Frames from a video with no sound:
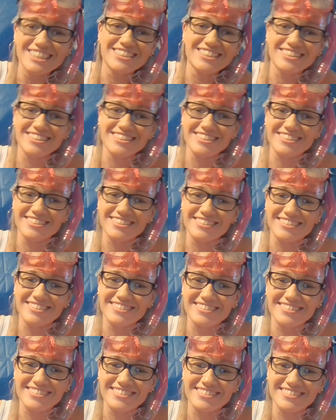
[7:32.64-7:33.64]

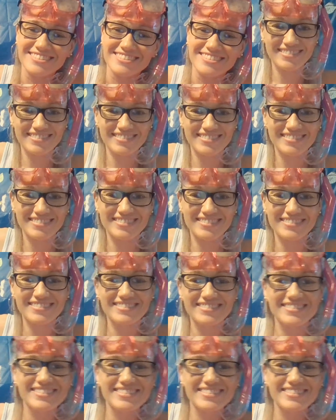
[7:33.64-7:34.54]
[no speech]